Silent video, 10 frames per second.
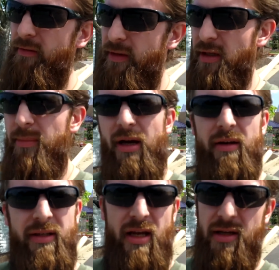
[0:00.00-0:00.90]
if you think
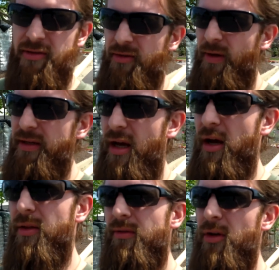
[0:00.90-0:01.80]
about it, chaos is going
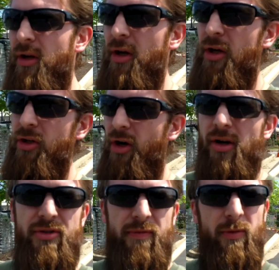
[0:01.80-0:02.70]
down.
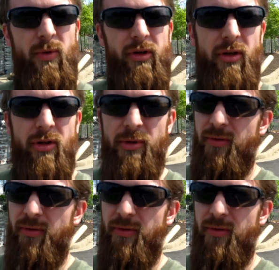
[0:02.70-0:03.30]
Cars, if they're working,